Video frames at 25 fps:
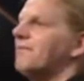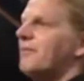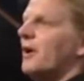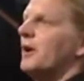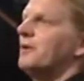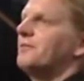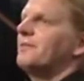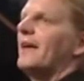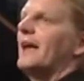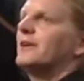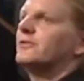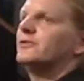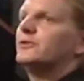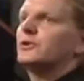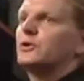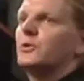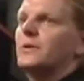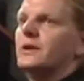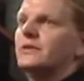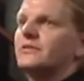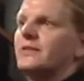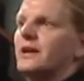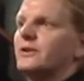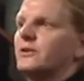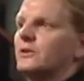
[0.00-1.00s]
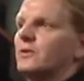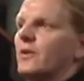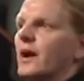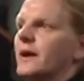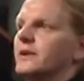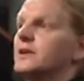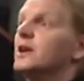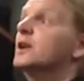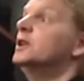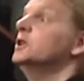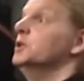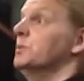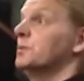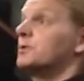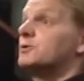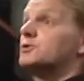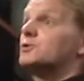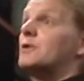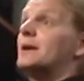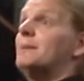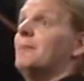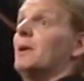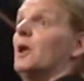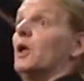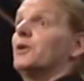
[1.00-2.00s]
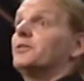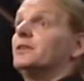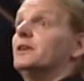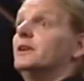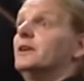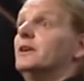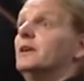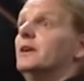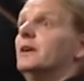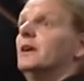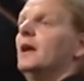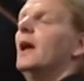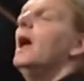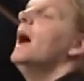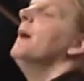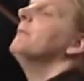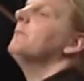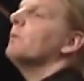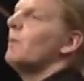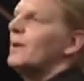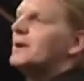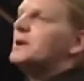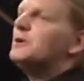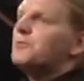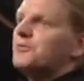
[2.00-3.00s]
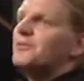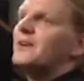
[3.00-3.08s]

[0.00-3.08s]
five thousand degrees centigrade, you would scream a lot. But when you'd